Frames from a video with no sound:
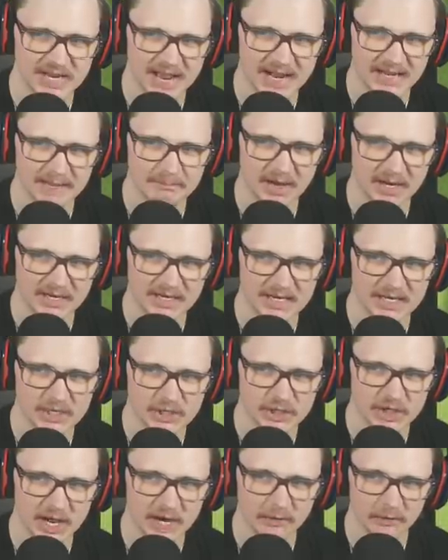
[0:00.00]
anybody in
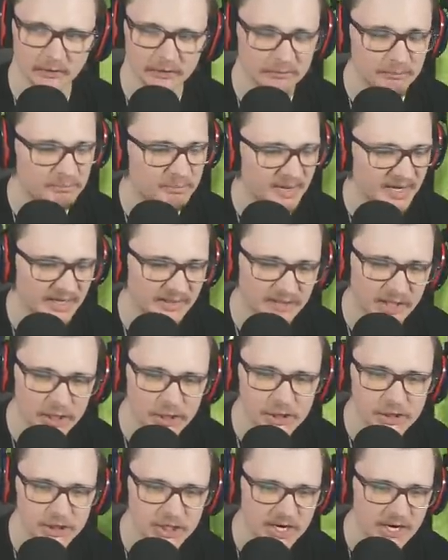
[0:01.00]
general. Beat the
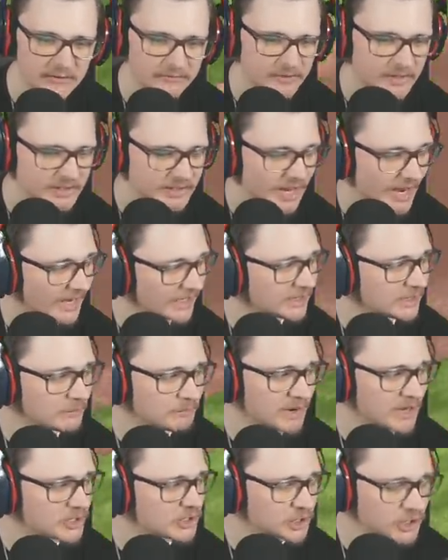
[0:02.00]
shift, take the
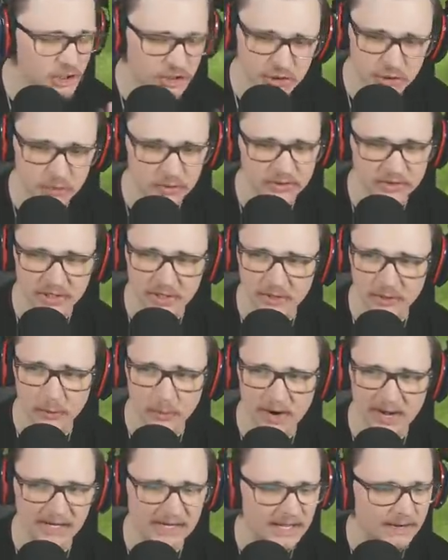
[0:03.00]
pitch and just shoot it the other
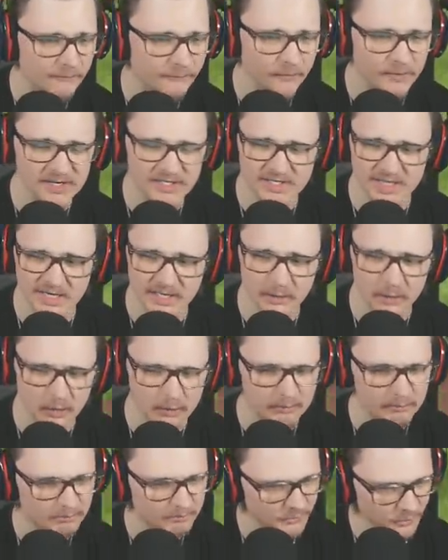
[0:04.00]
way. Get a free
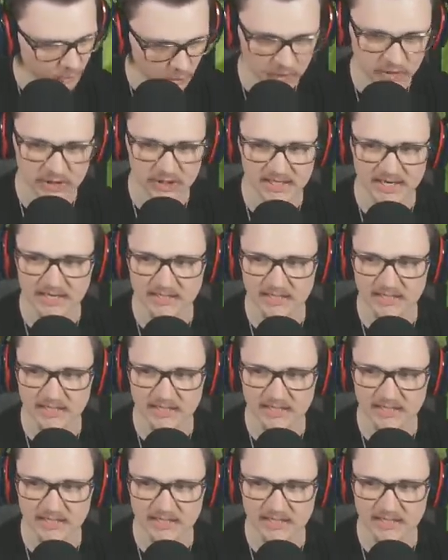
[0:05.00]
single, usually a